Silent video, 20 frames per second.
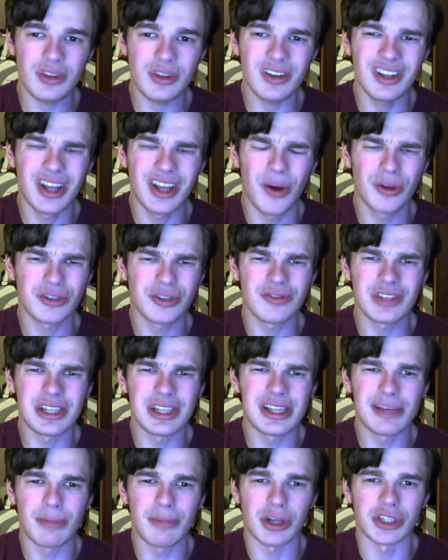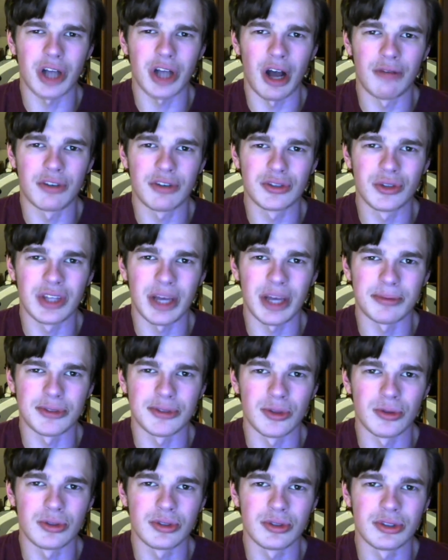There wasn't really much other to the
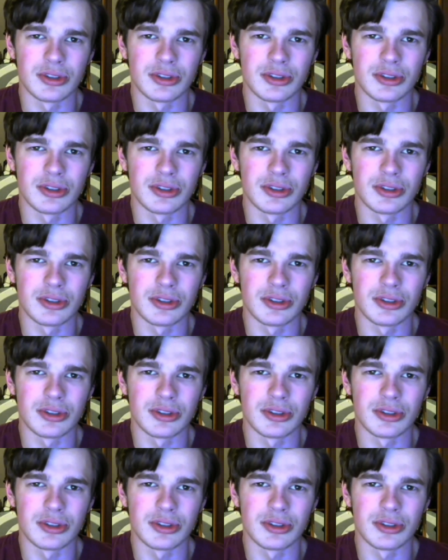episode,